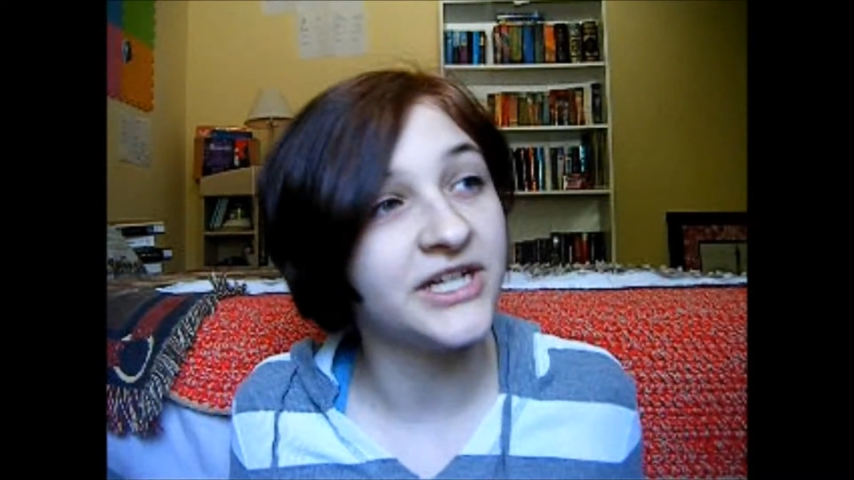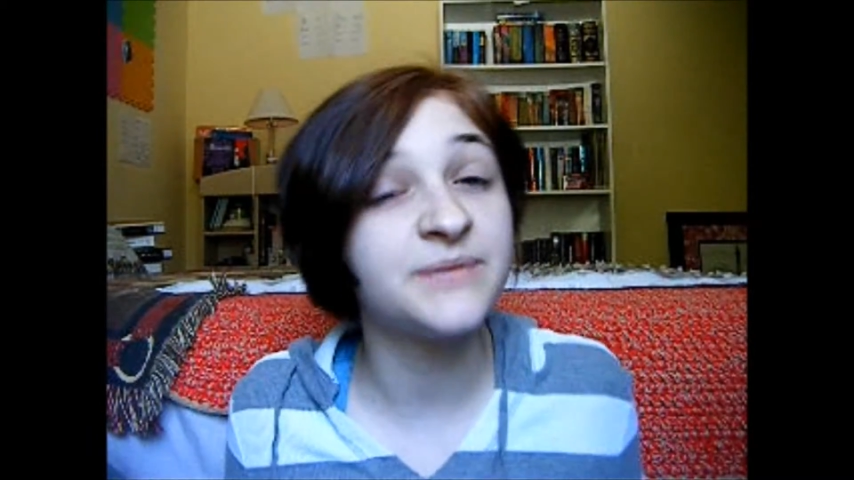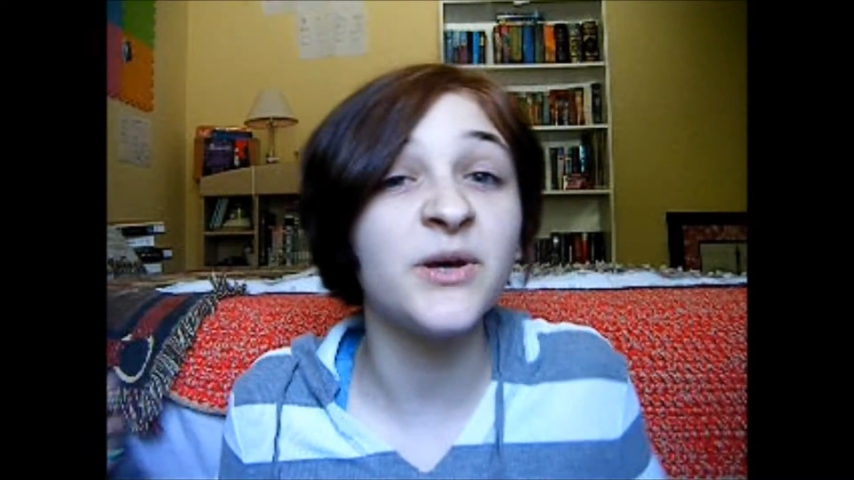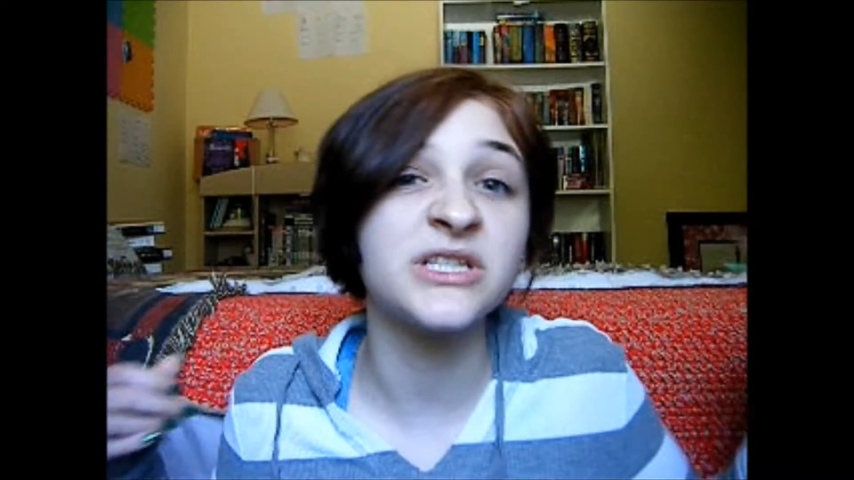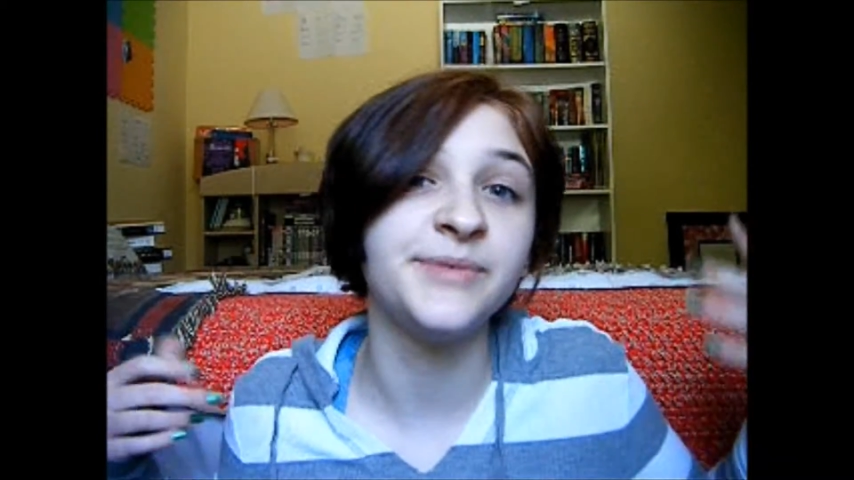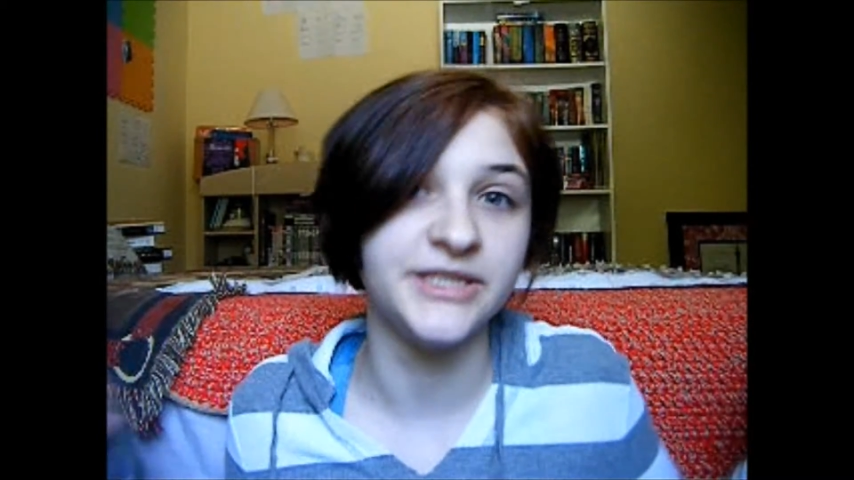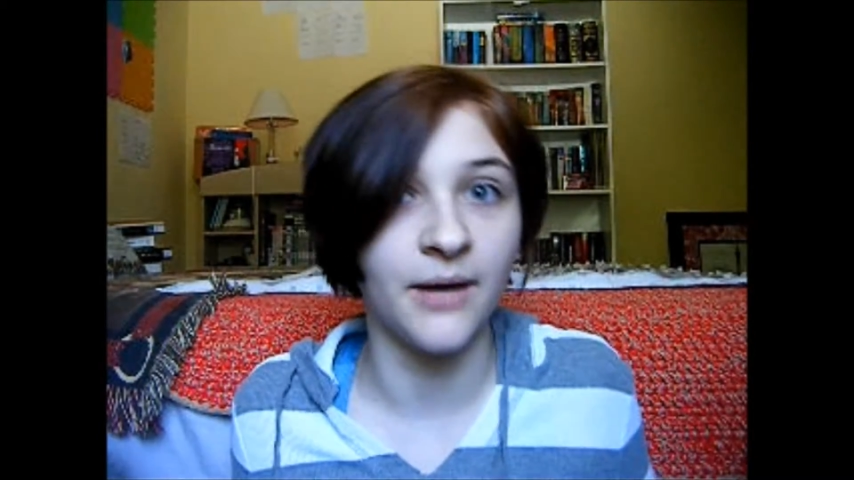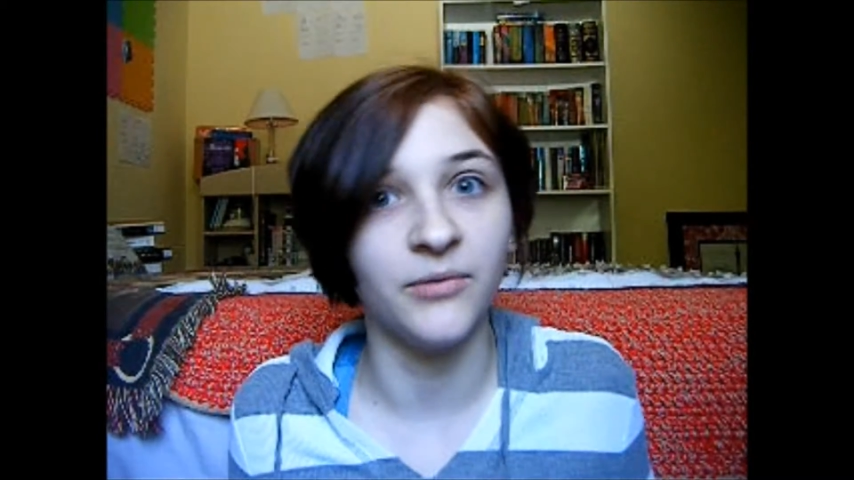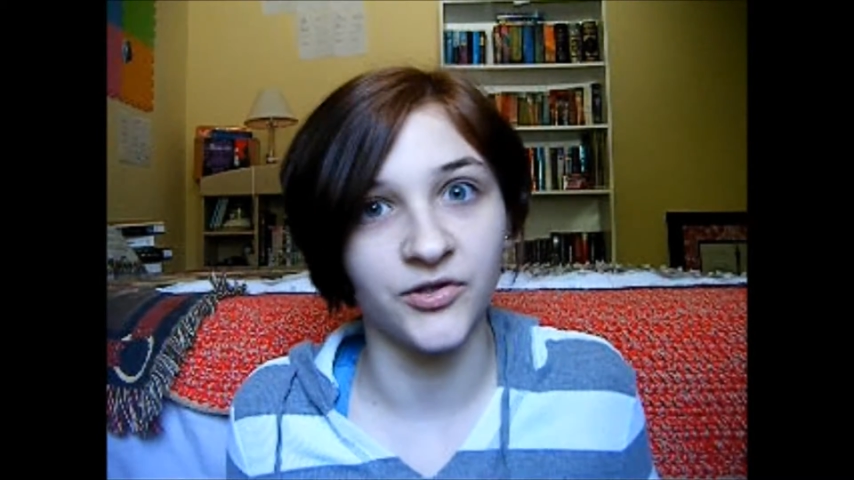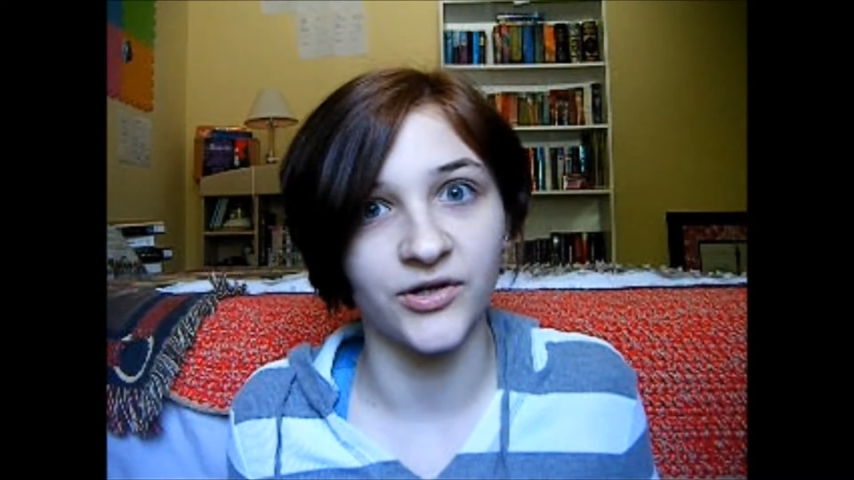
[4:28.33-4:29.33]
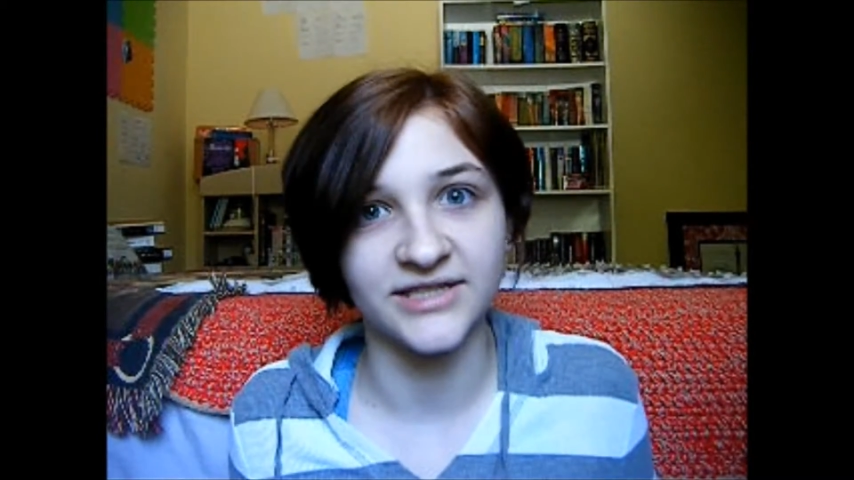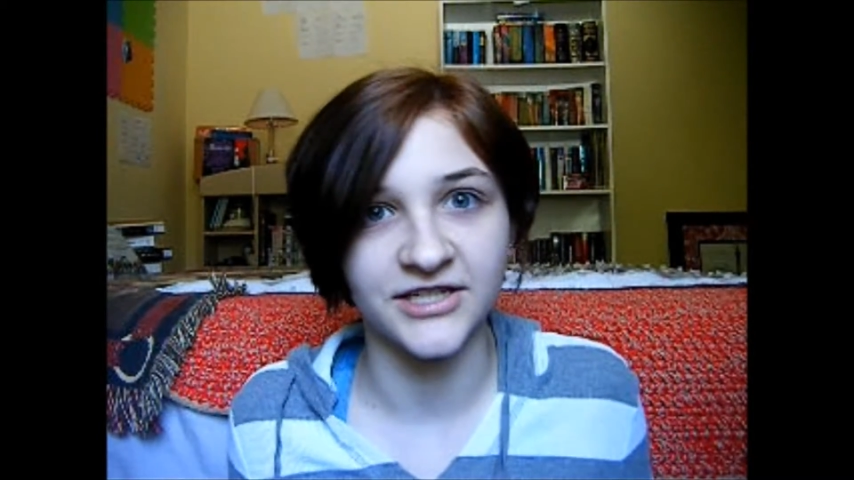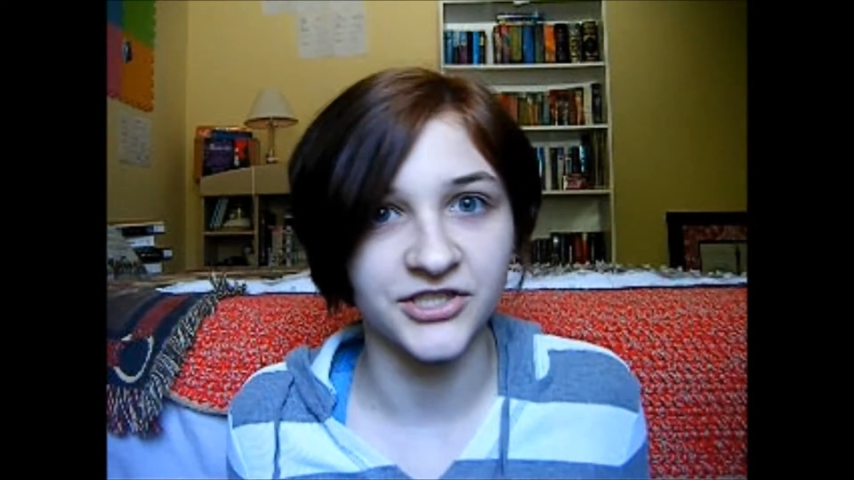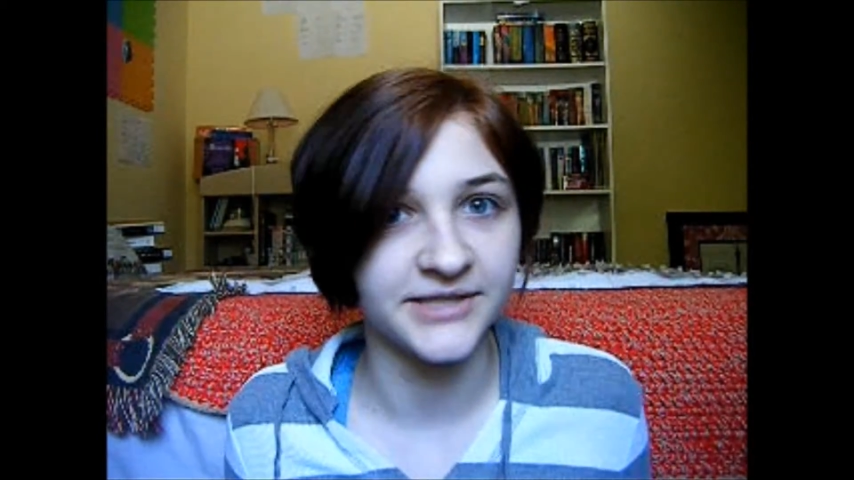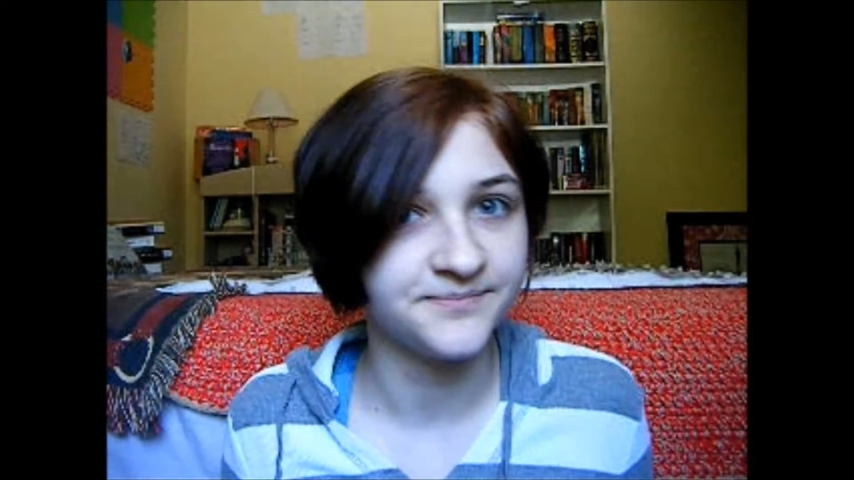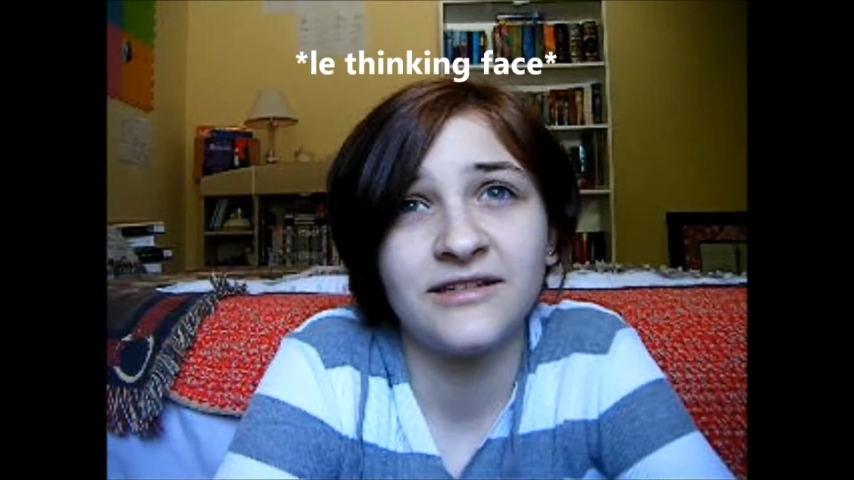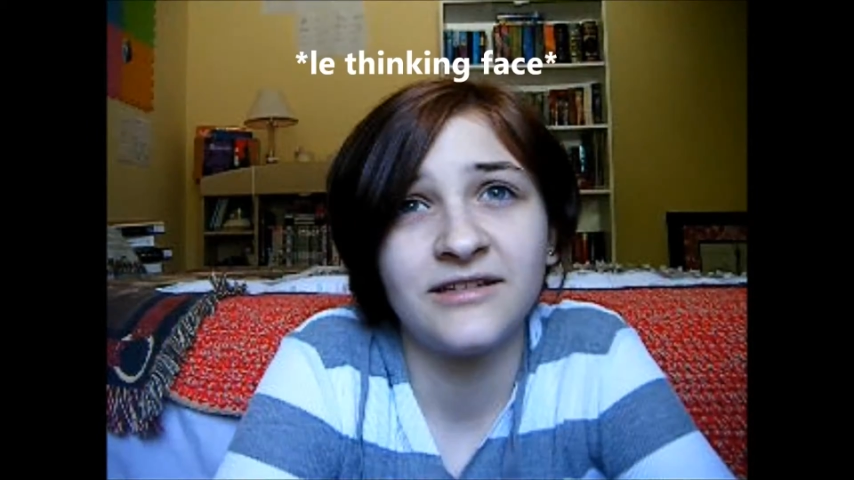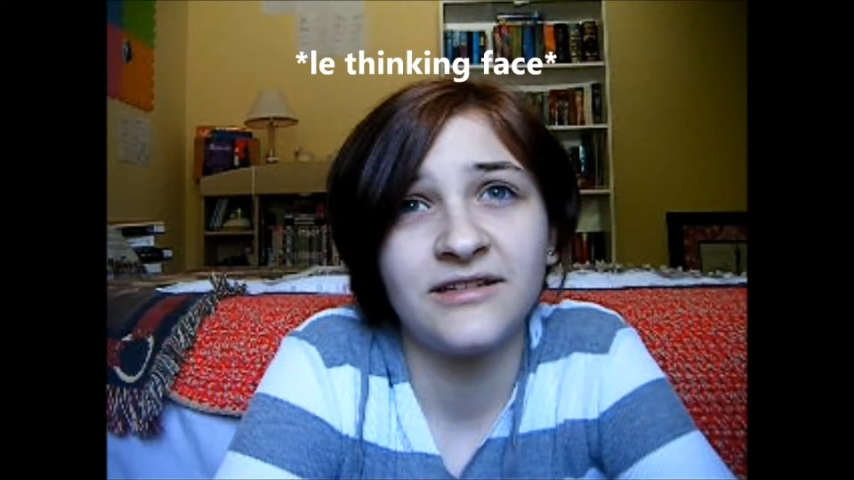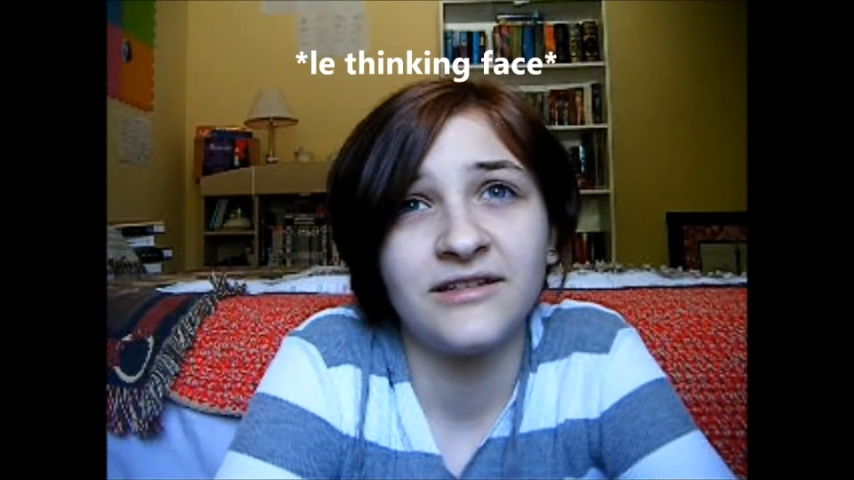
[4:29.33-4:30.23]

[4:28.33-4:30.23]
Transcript: He's supposed to be Dumbledore, essentially.